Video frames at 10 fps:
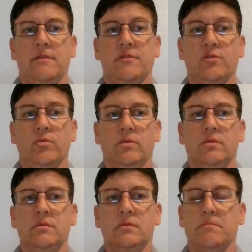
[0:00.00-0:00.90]
The
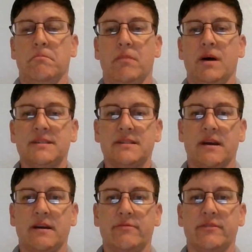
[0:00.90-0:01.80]
school must
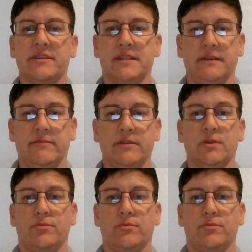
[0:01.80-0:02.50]
have received